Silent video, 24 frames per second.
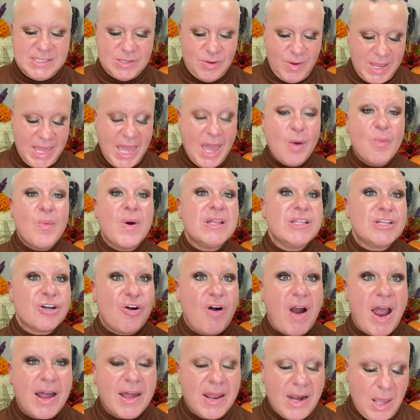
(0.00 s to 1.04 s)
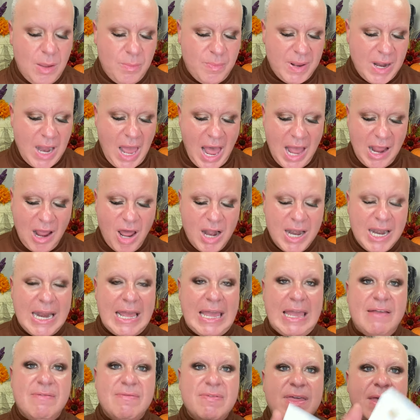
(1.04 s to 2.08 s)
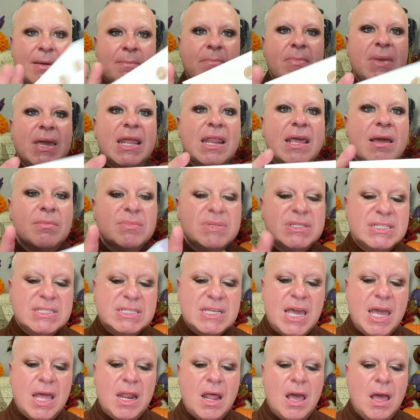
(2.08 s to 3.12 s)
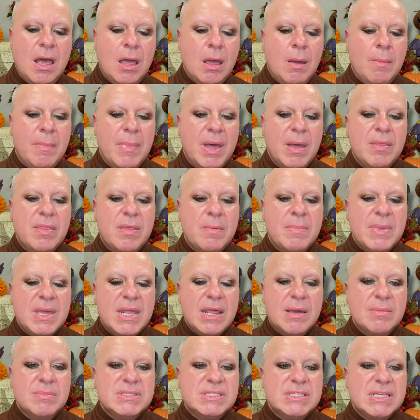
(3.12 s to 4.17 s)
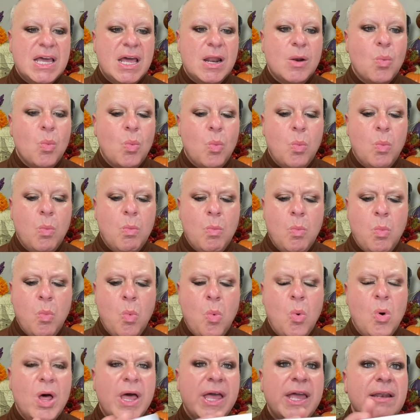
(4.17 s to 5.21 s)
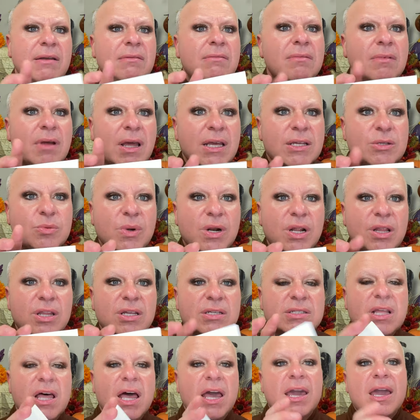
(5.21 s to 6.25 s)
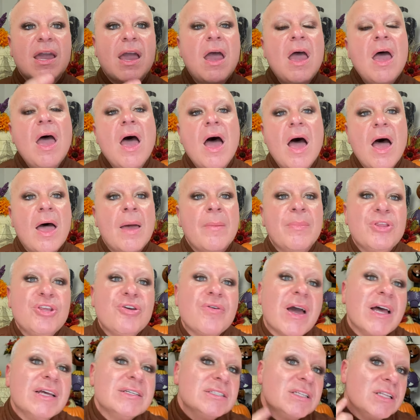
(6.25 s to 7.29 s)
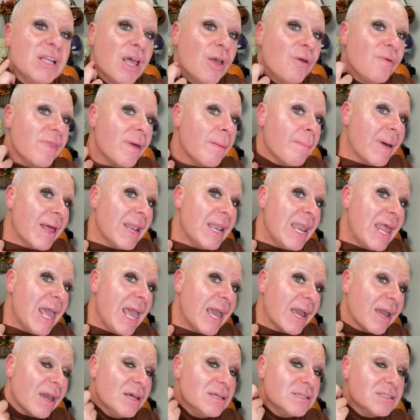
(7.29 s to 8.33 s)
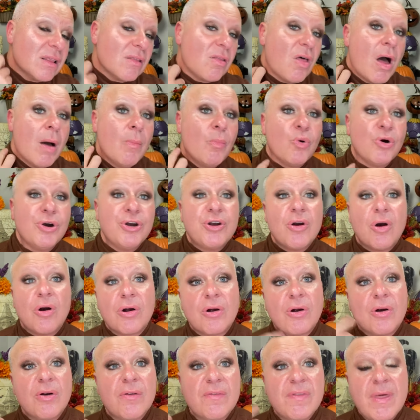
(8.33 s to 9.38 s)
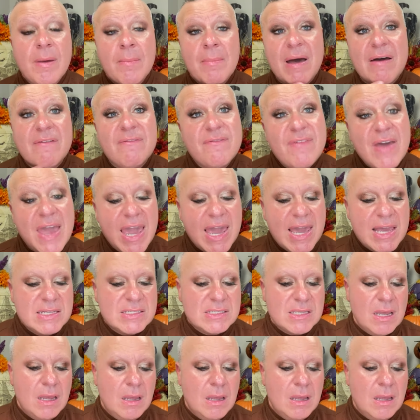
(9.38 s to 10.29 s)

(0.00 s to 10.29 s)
So I can't wait to crack it open. I got it in the medium set, um, the medium set one is what it looks like. Um, you guys know that my neck is a lot more darker than my face.